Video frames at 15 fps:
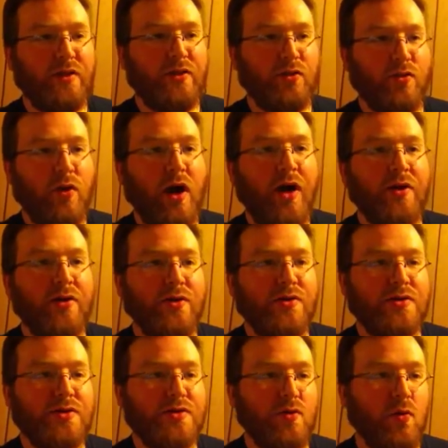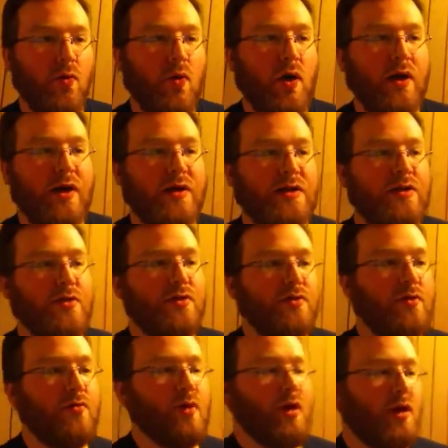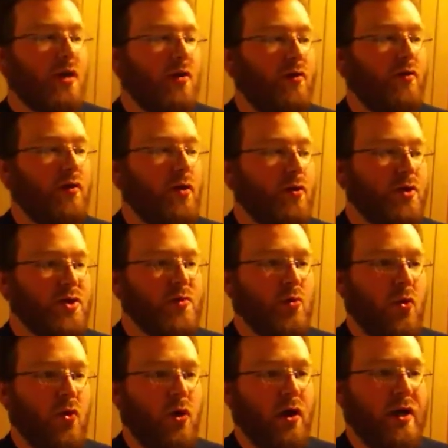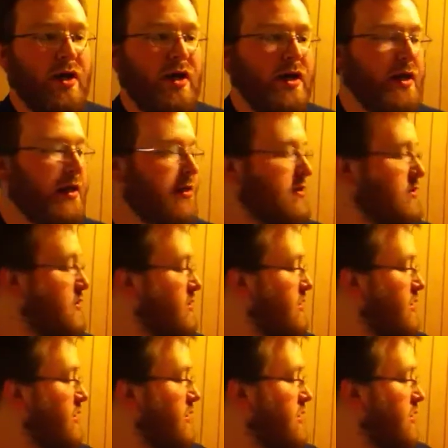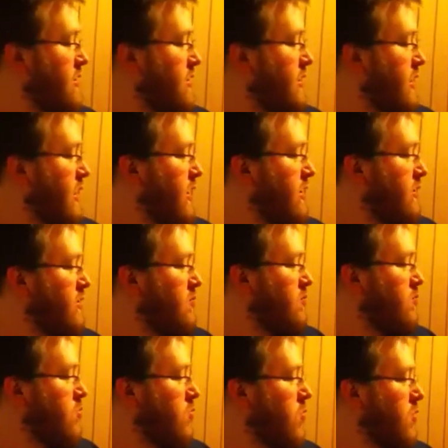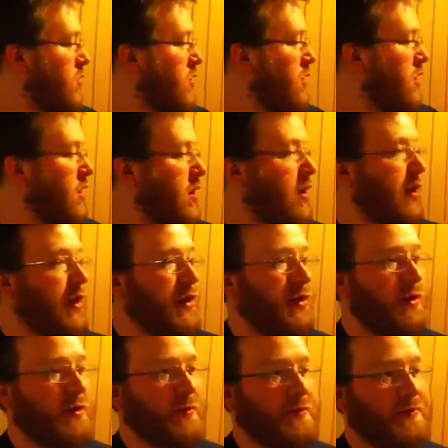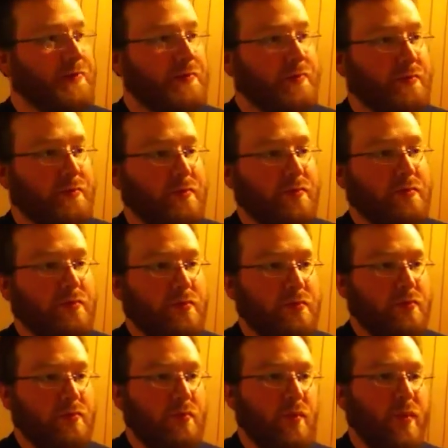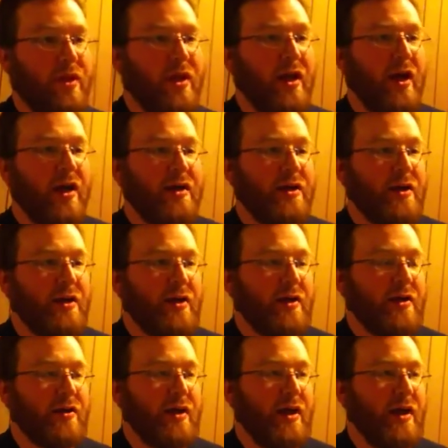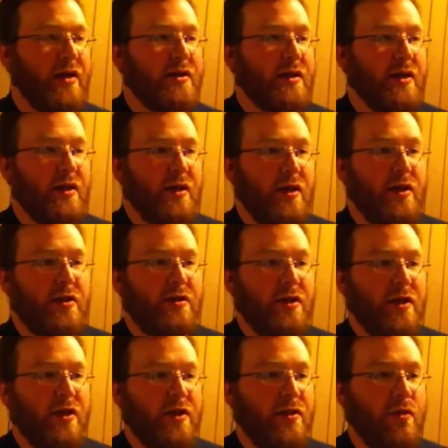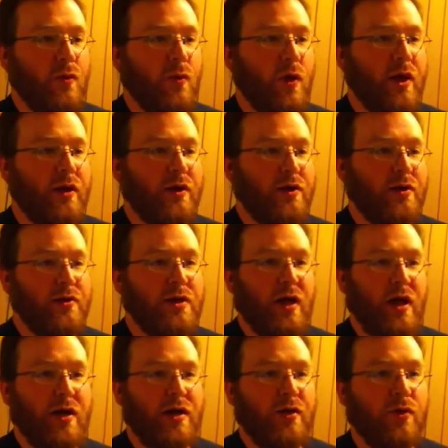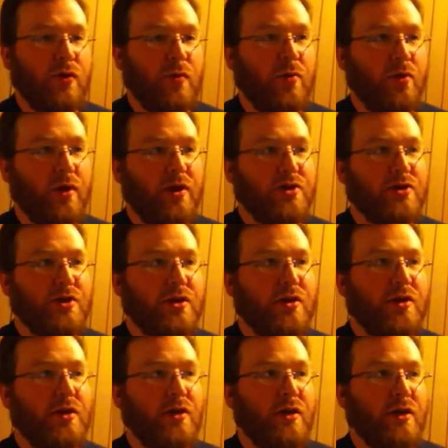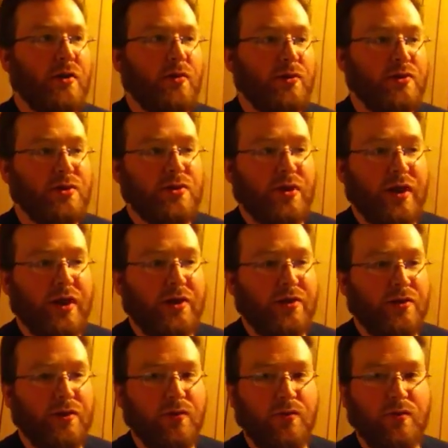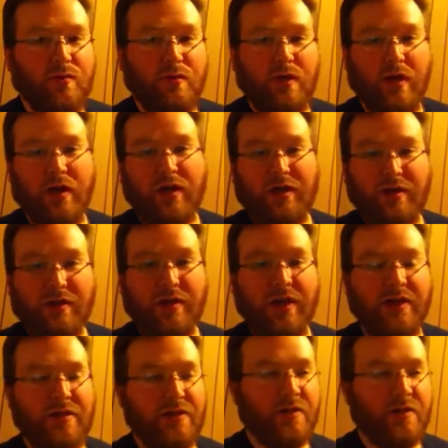writers wanted to focus more on Hicks and more on the idea that the Weyland-Yutani Corporation was trying to get